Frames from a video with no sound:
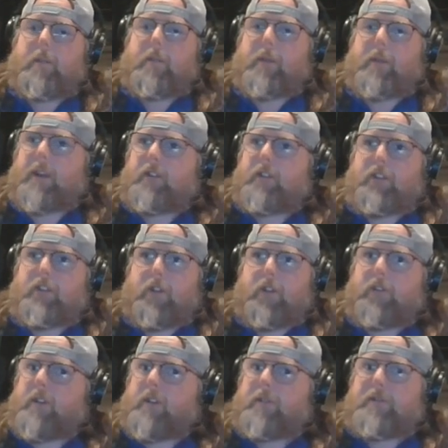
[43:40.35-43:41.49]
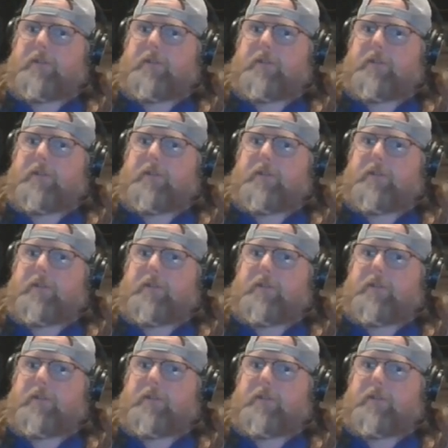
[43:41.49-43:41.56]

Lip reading: Branch and Joseph.